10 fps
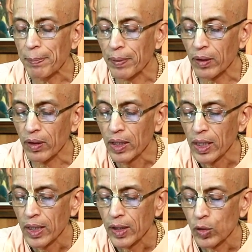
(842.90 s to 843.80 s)
people
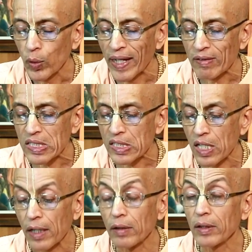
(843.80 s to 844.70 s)
who has
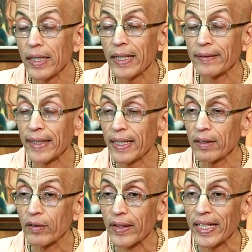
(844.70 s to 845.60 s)
suddenly
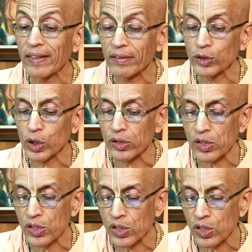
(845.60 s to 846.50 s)
attained great
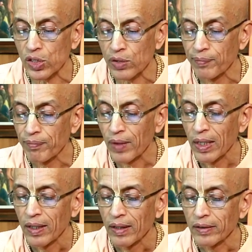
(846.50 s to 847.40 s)
riches.
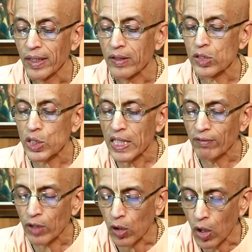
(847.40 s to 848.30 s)
They
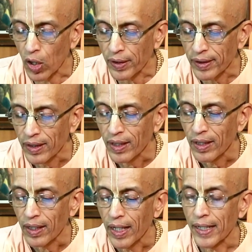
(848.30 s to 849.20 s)
received the Lord
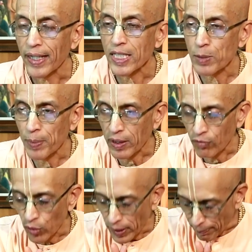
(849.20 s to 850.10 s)
and
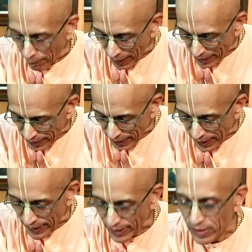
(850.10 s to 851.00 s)
respectfully bent
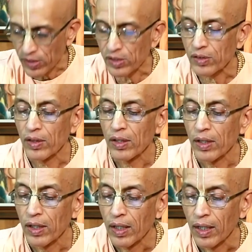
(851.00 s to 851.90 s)
their heads
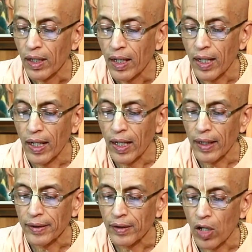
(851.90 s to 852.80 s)

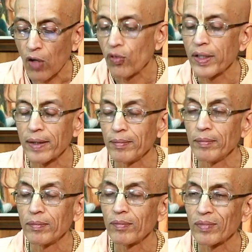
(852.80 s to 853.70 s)
and offered
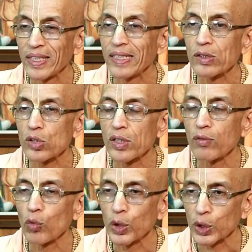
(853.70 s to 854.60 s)
him things
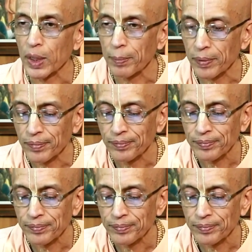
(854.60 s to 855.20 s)
in worship.